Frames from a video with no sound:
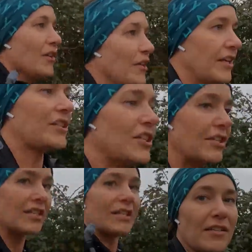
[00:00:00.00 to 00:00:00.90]
you can
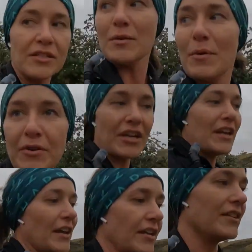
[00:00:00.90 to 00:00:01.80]
actually just listen to your
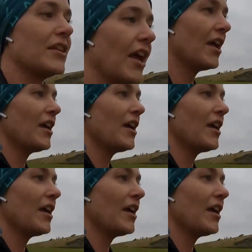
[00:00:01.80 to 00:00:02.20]
body, and